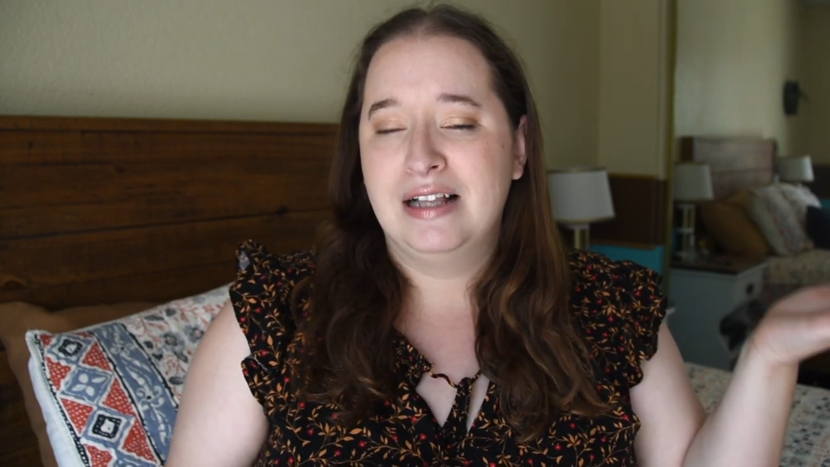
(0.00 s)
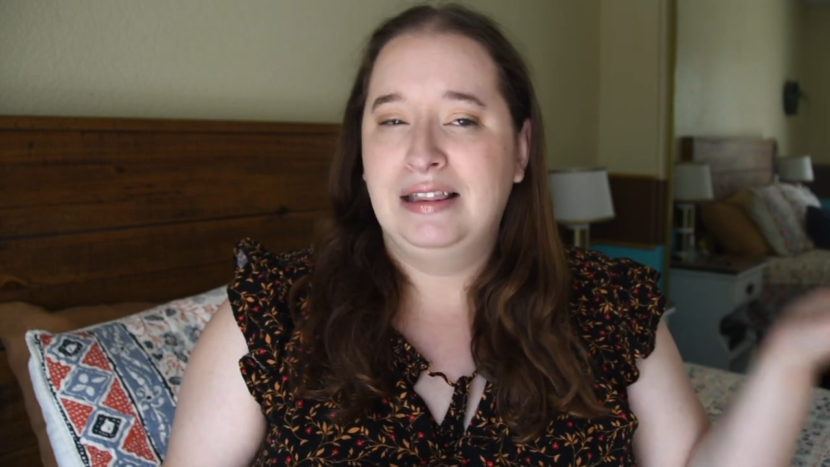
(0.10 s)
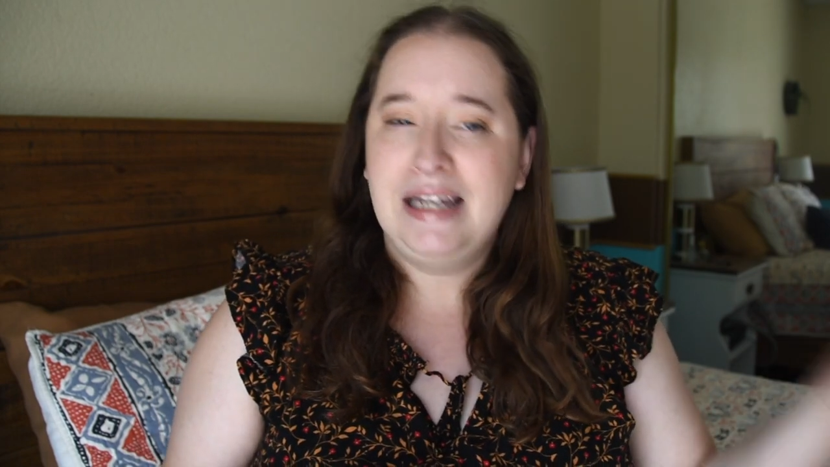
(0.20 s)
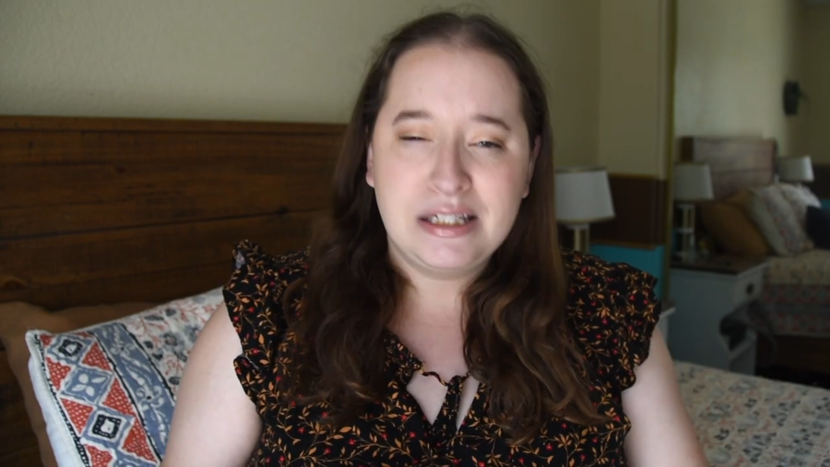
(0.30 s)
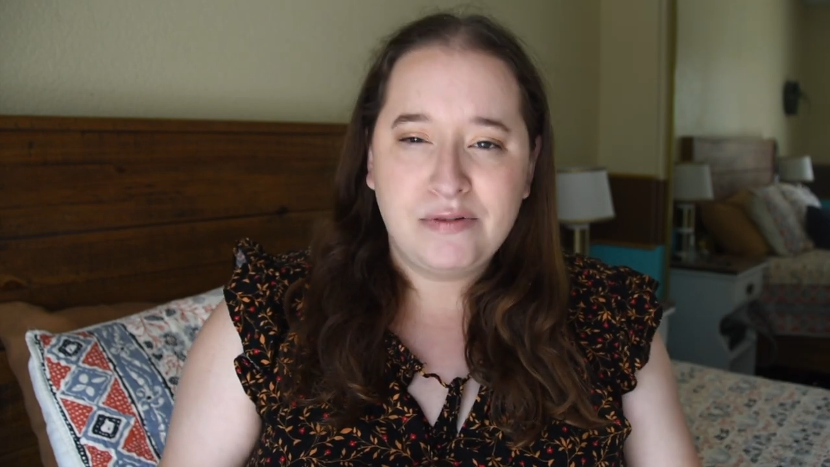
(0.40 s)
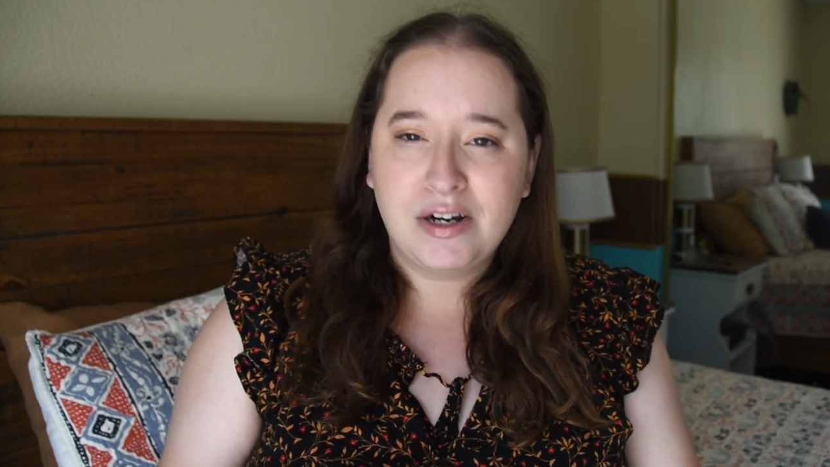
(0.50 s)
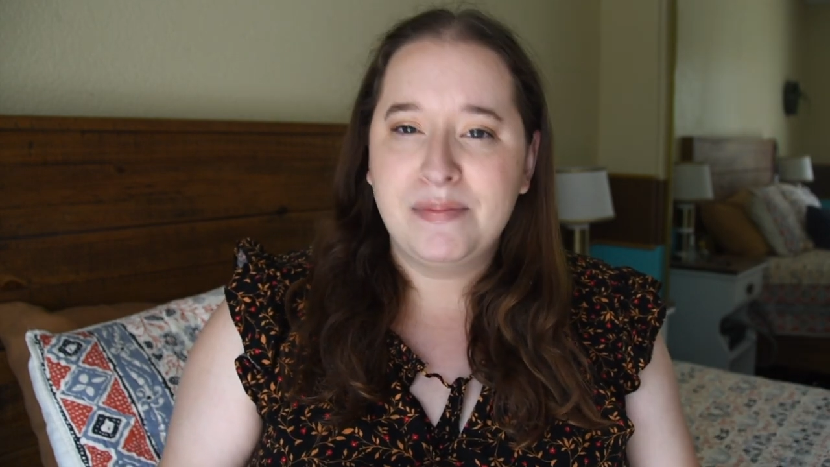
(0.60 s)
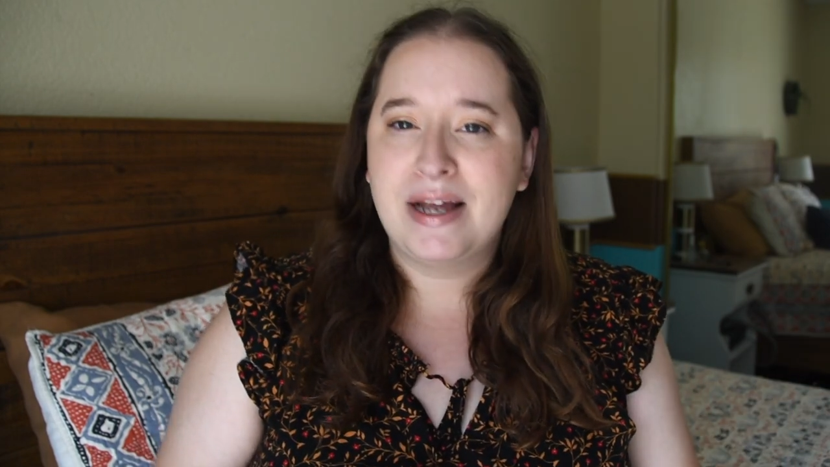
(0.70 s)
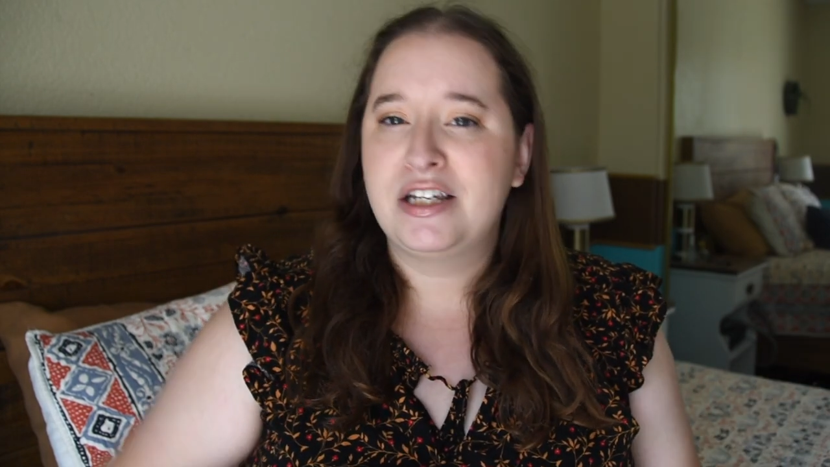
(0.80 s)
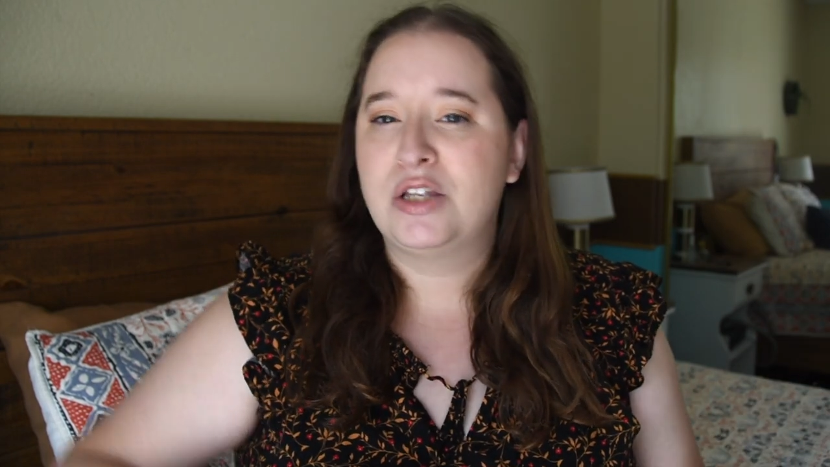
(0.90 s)
least
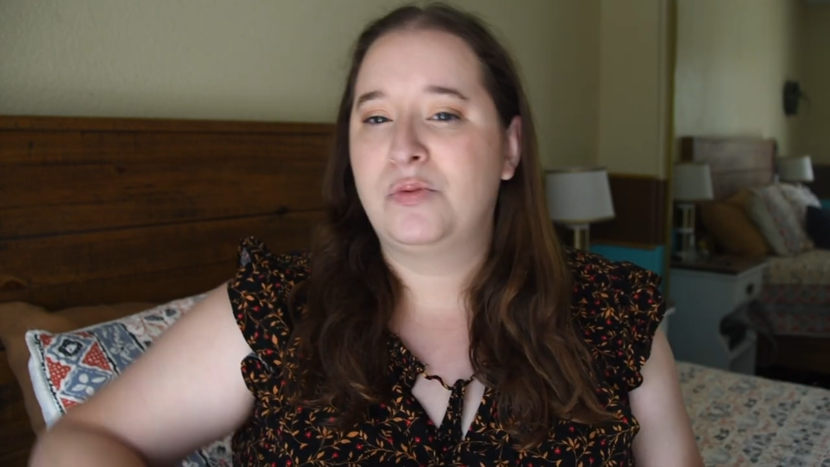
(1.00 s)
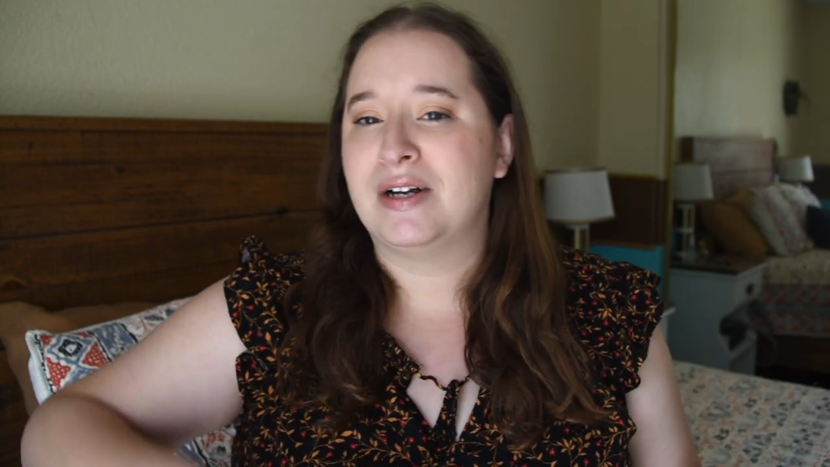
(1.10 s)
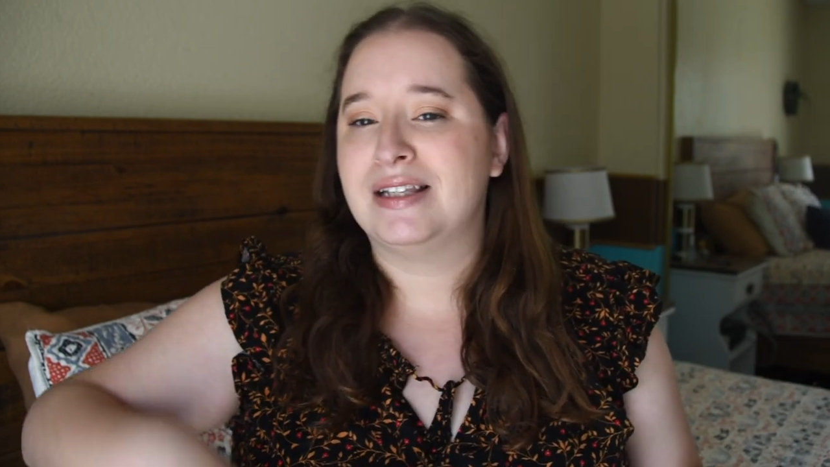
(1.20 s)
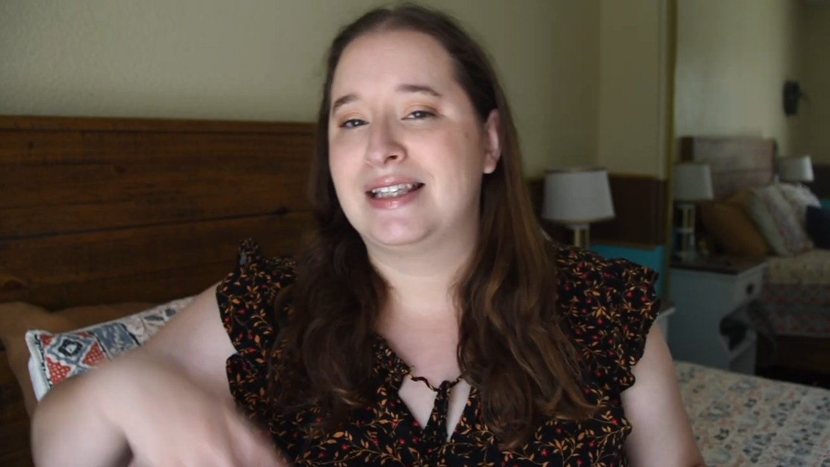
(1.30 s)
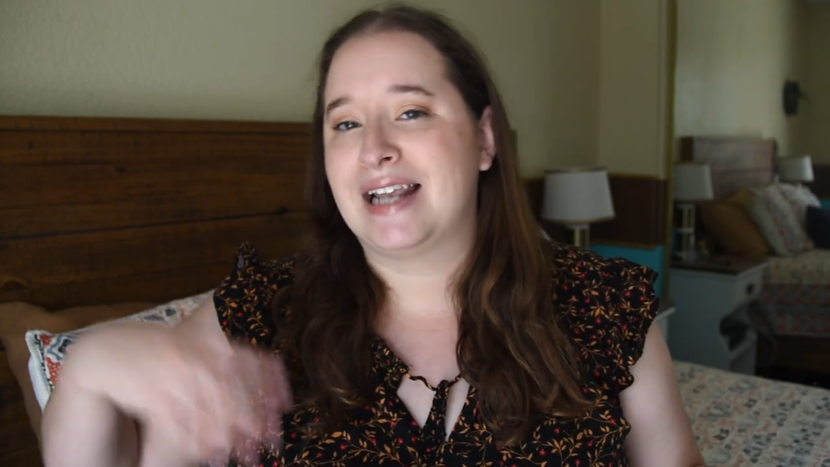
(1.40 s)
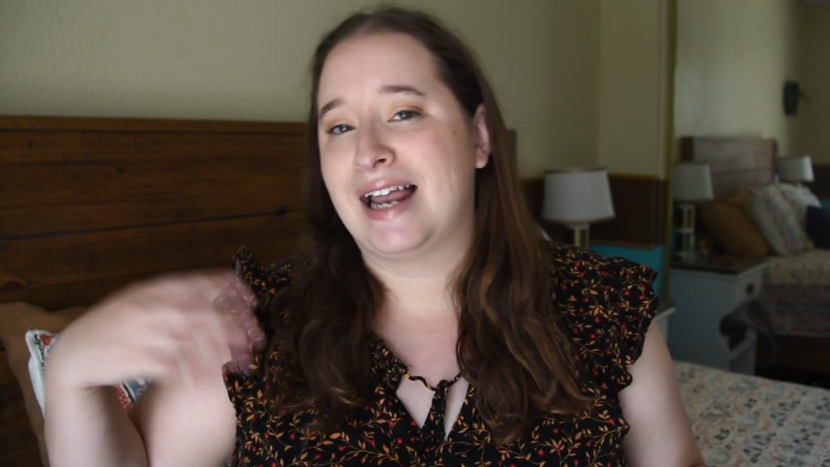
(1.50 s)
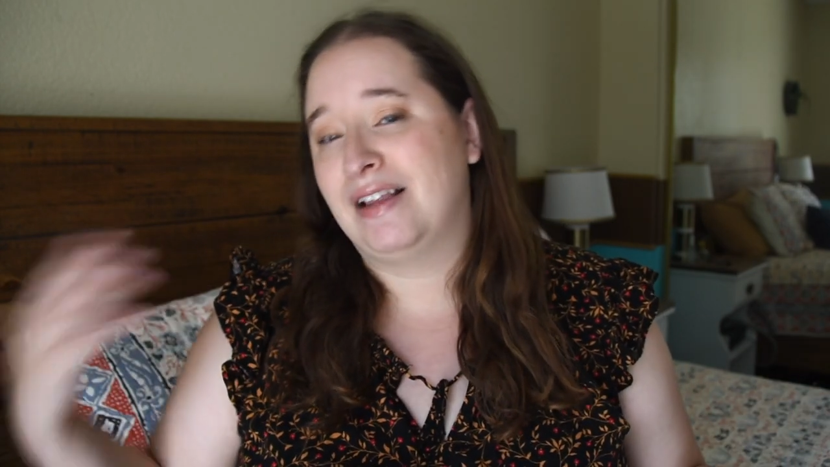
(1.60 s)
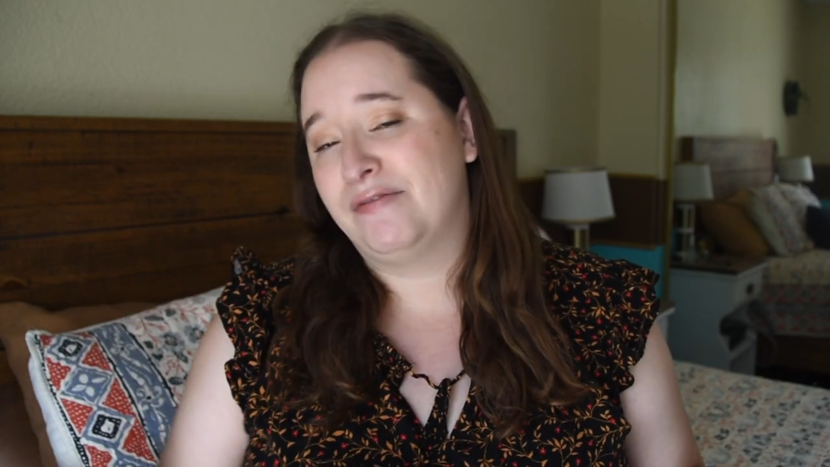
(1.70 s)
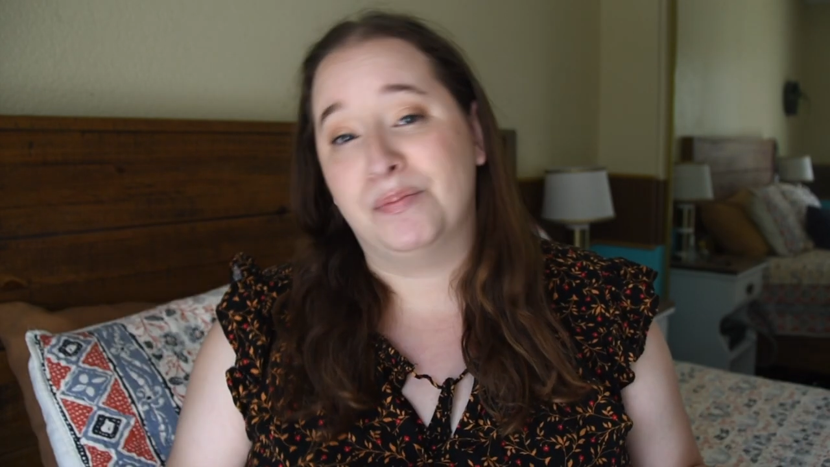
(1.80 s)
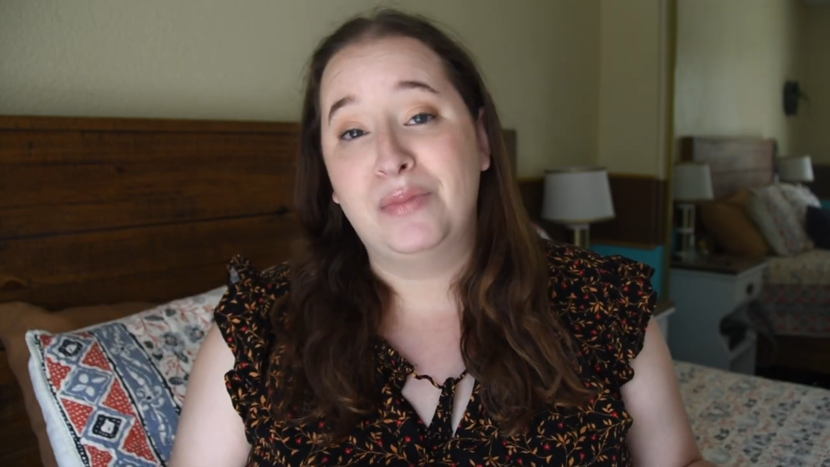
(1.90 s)
recommend to the ones that I
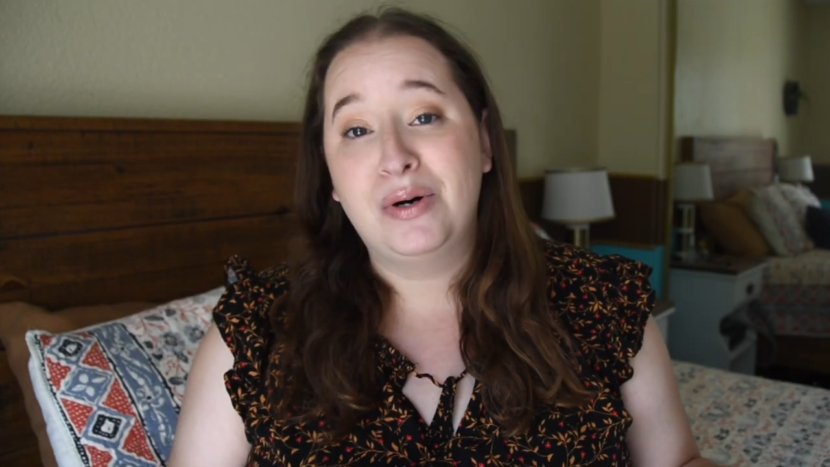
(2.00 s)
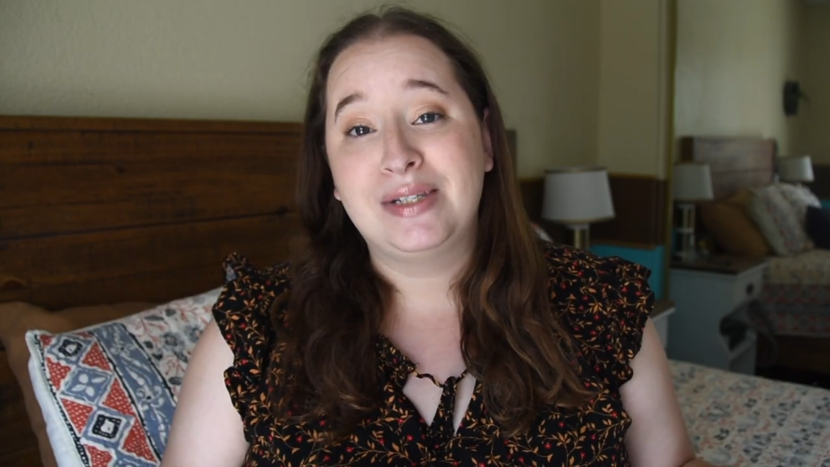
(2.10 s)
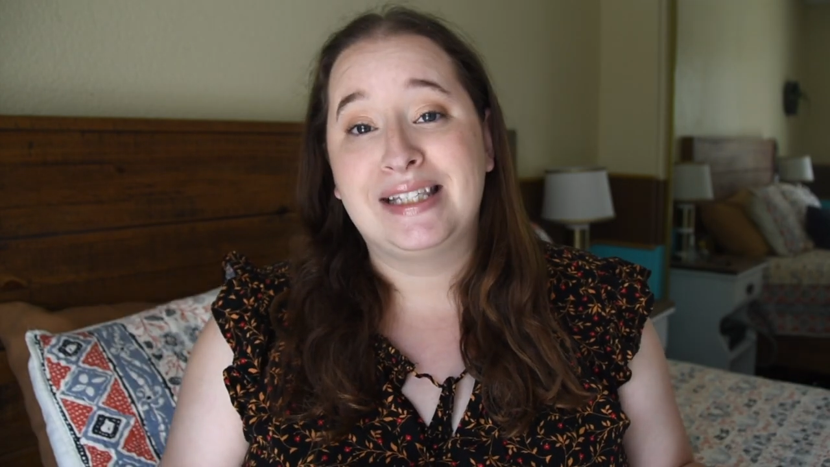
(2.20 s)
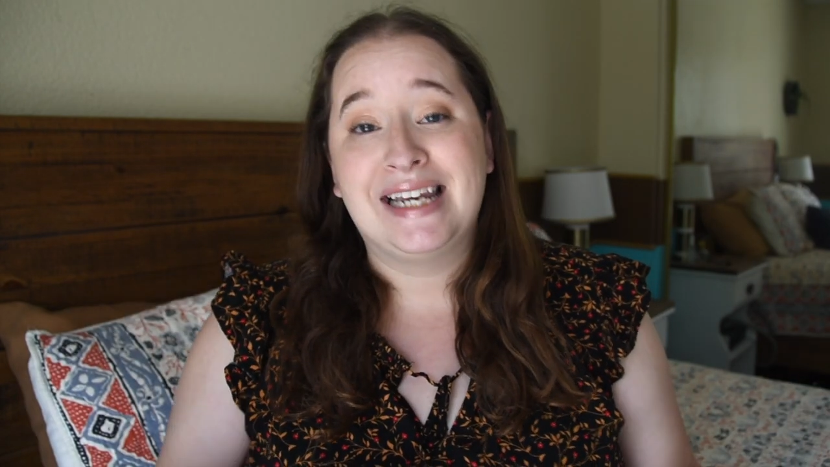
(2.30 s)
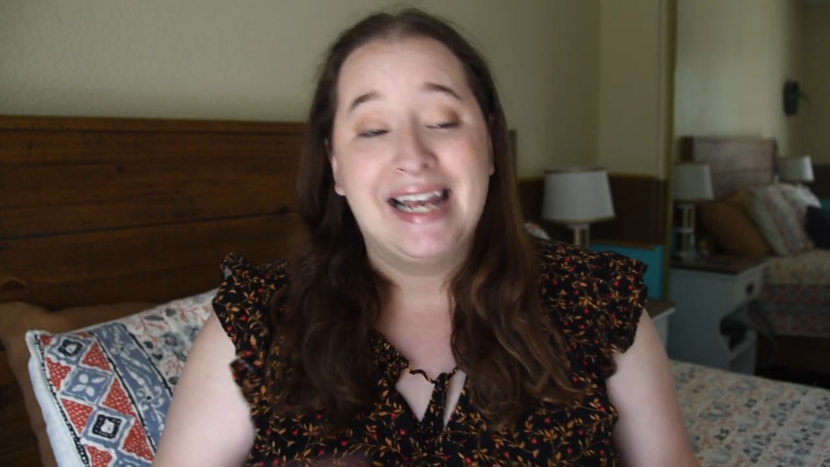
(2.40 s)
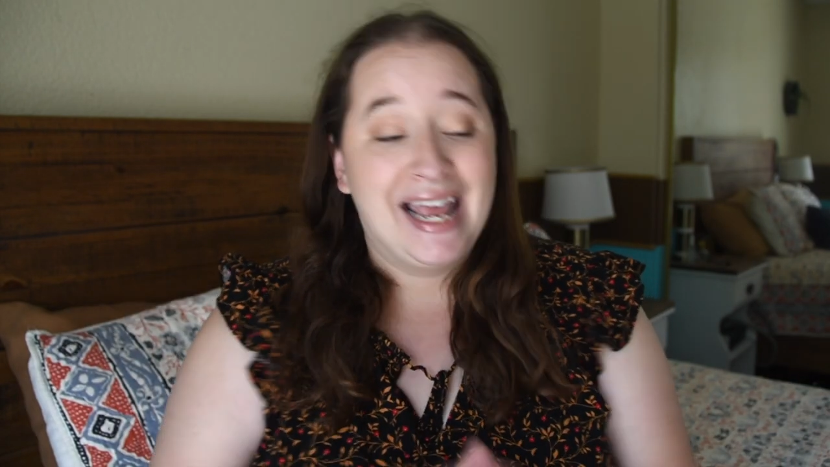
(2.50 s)
love the most